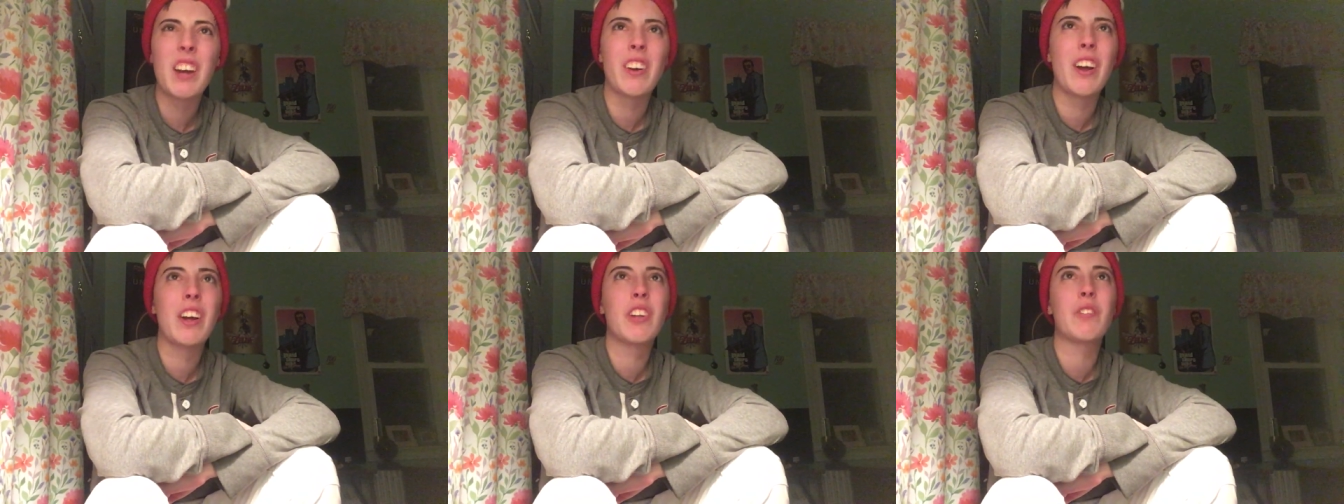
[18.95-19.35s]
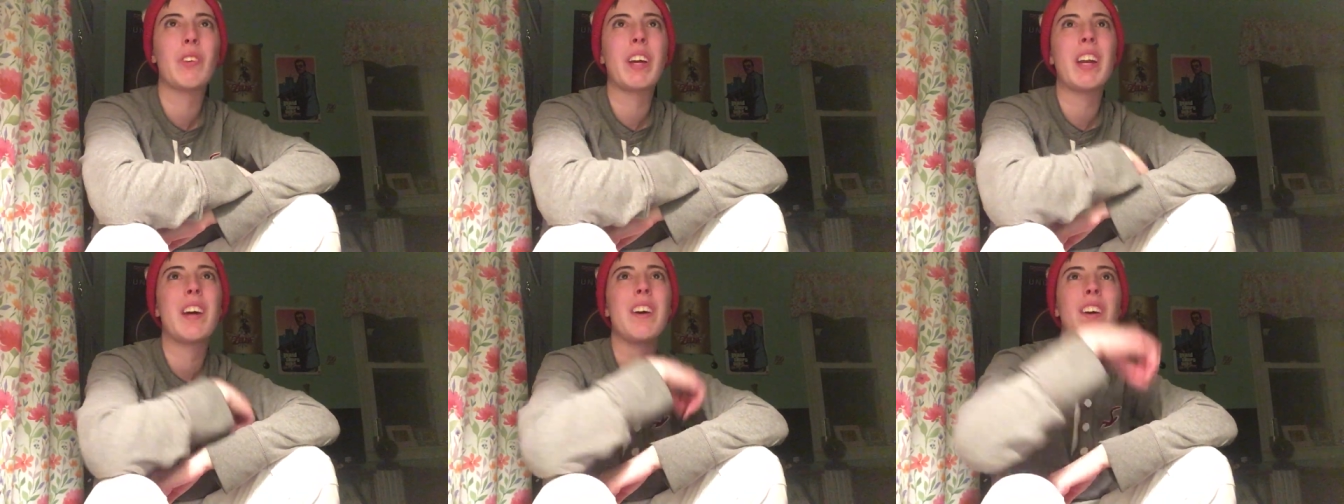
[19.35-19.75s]
I don't know how to
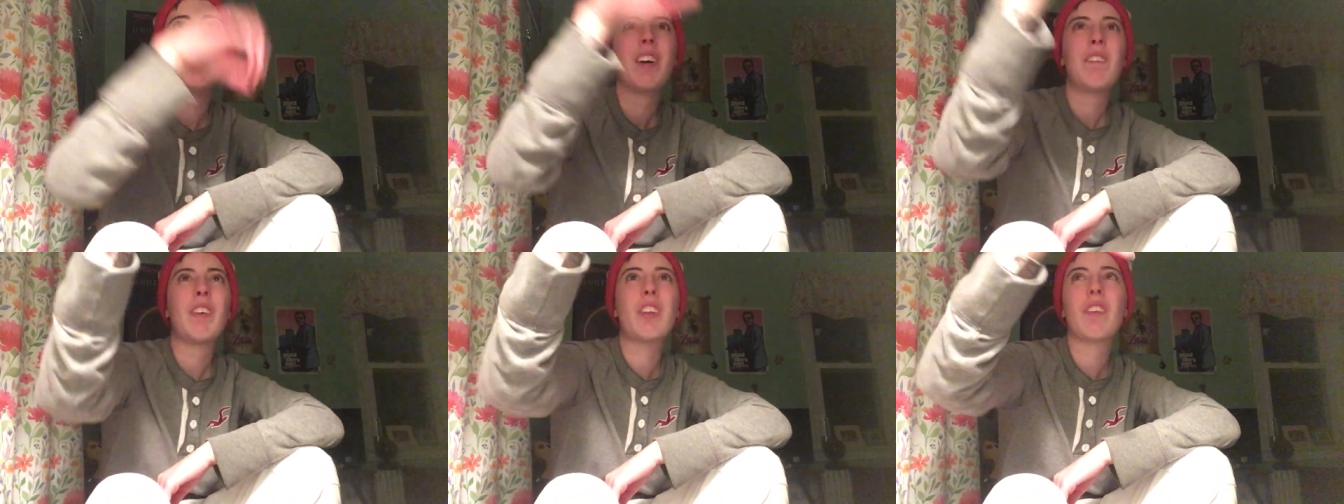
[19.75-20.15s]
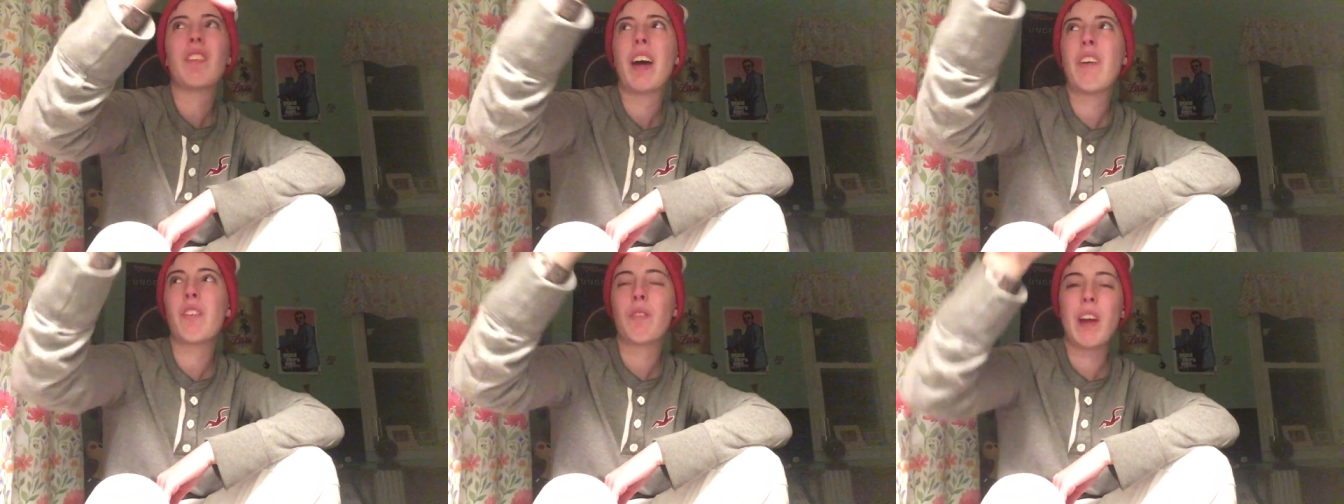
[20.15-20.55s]
explain it, but
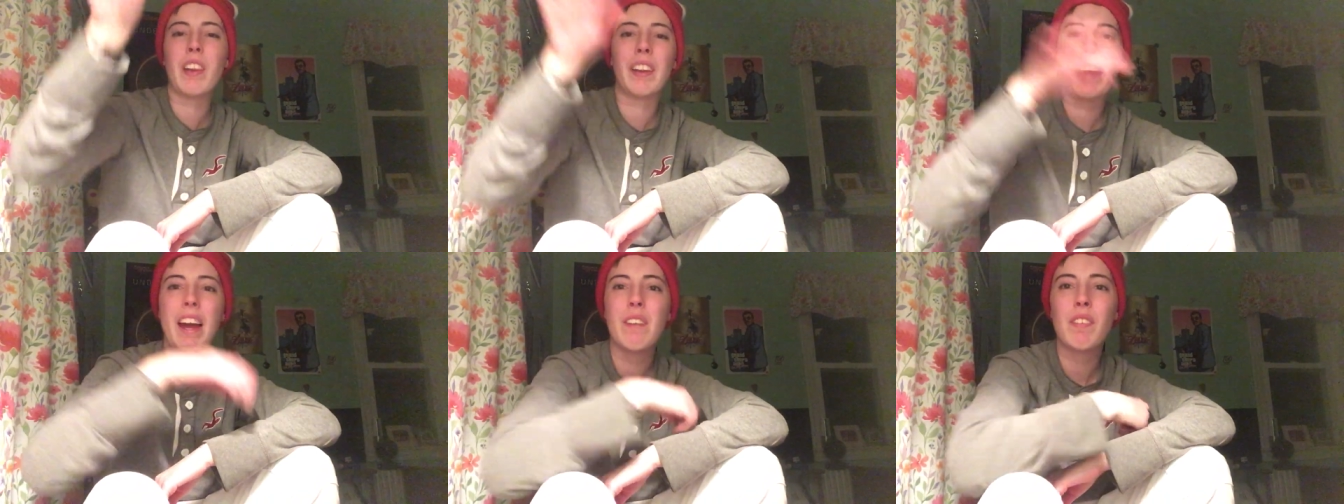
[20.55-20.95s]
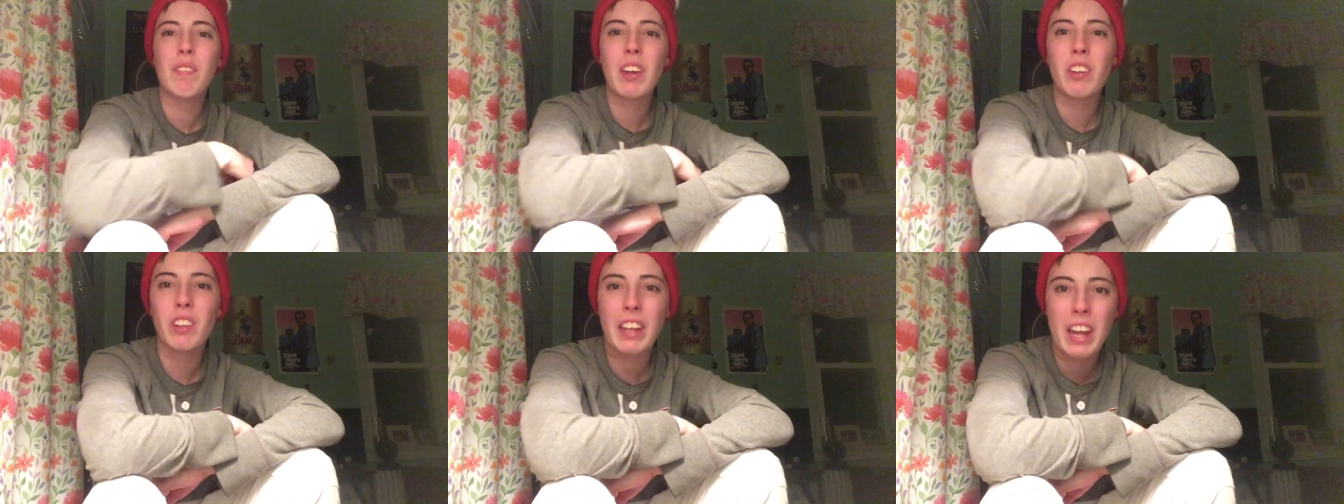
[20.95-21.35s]
sometimes my lamp
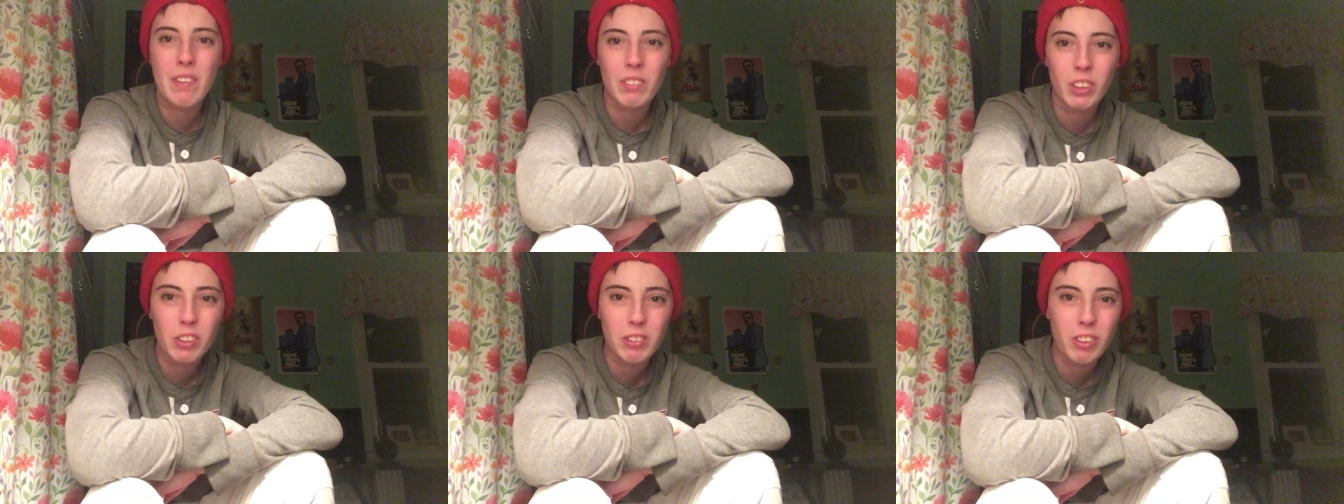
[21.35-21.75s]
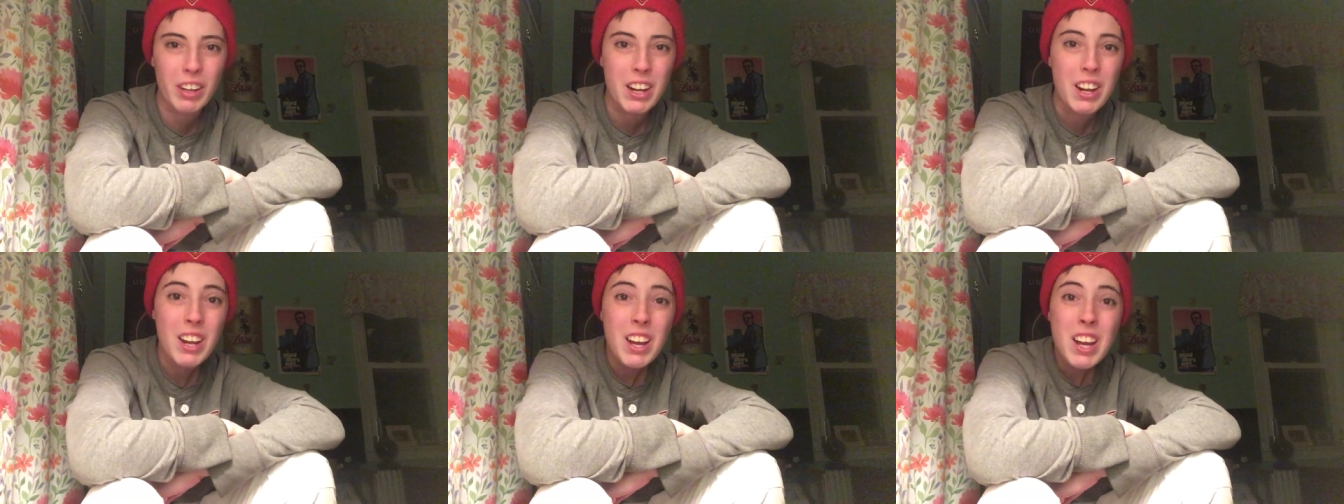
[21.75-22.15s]
it makes the camera look
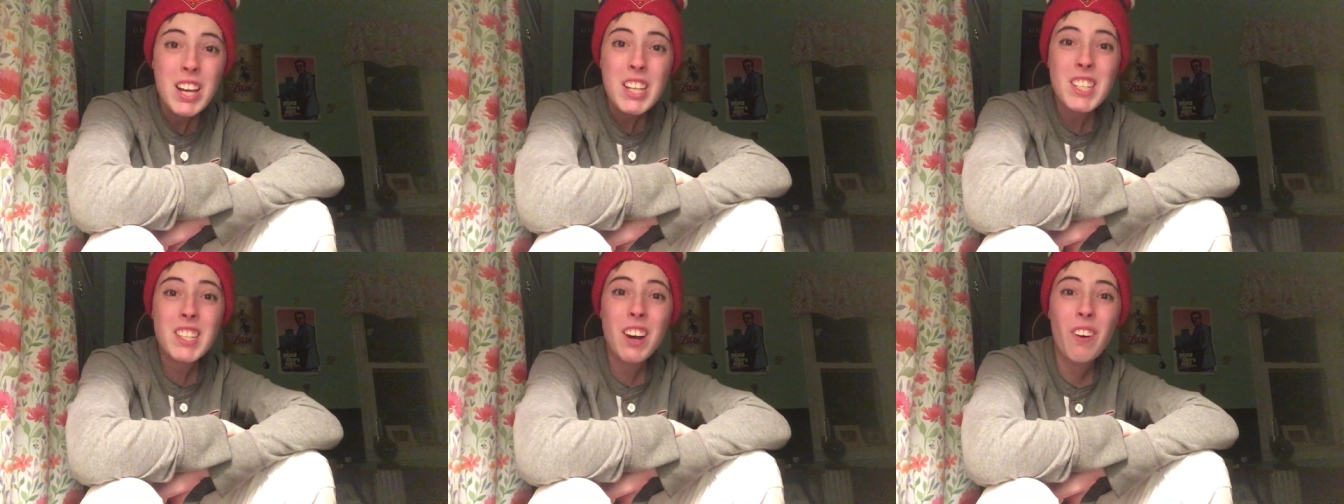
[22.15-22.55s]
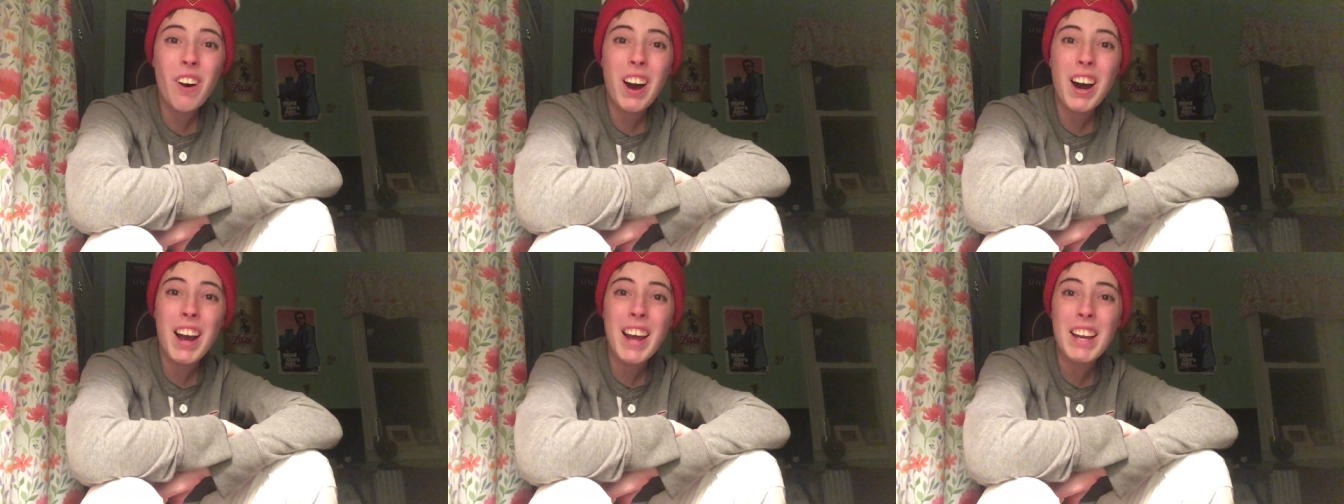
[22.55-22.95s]
funny. So
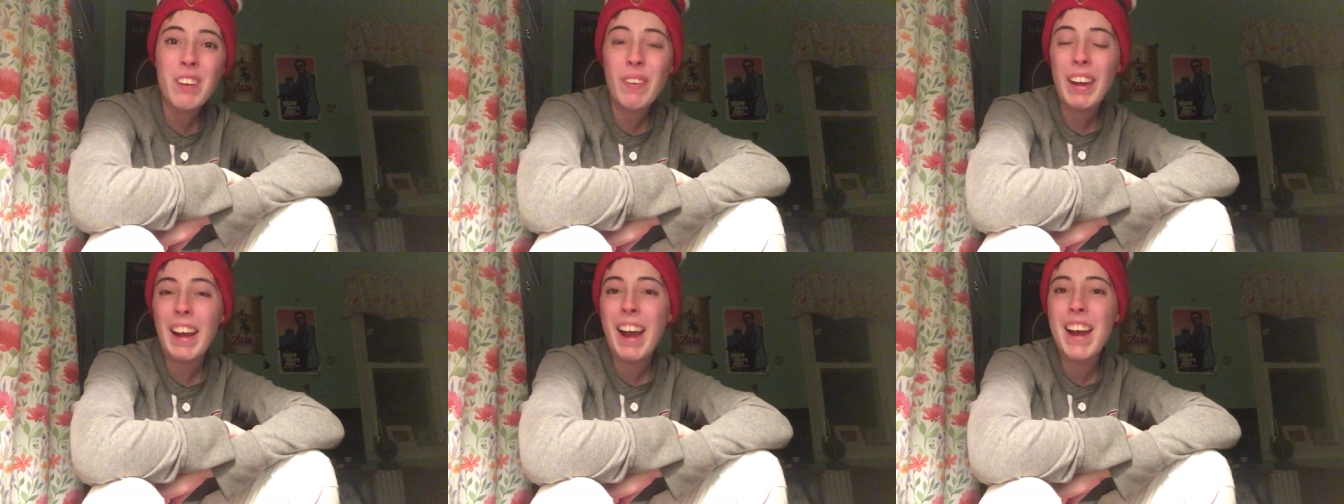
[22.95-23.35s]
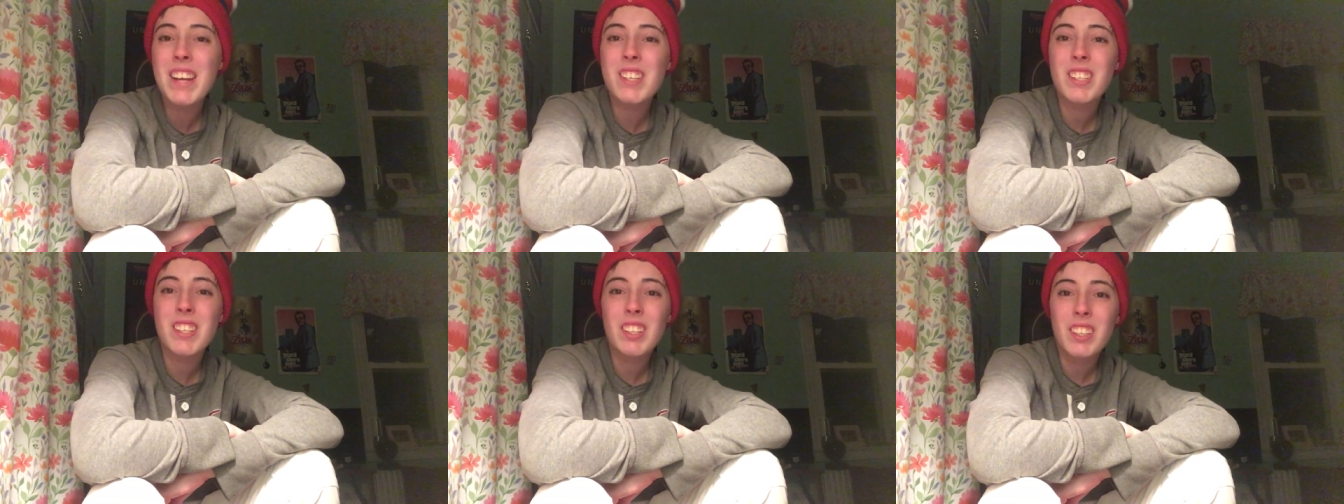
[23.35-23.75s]
uh, anyway,
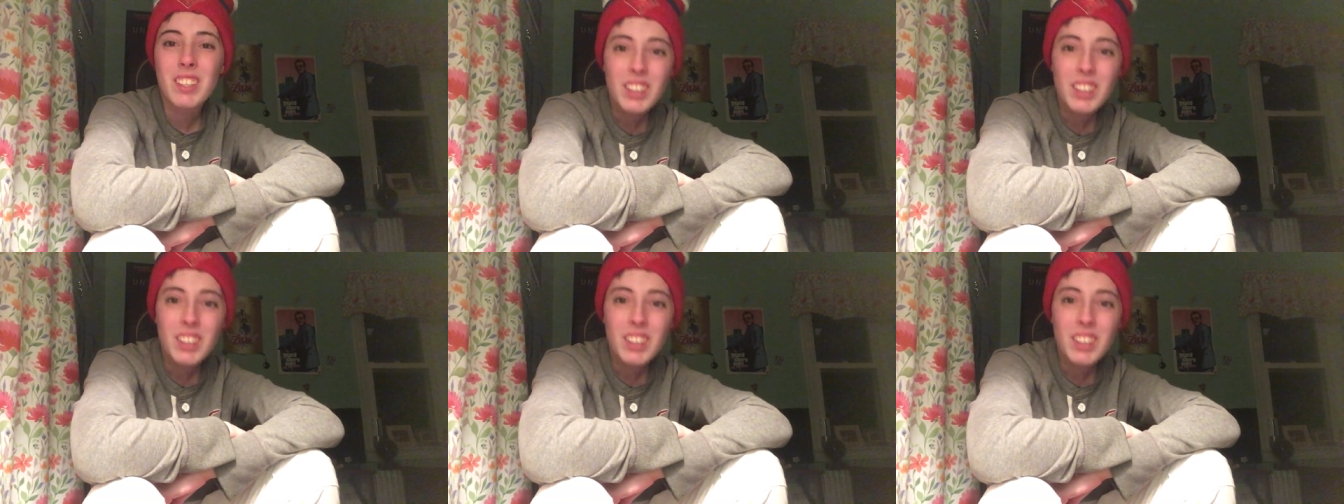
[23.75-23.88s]
guys.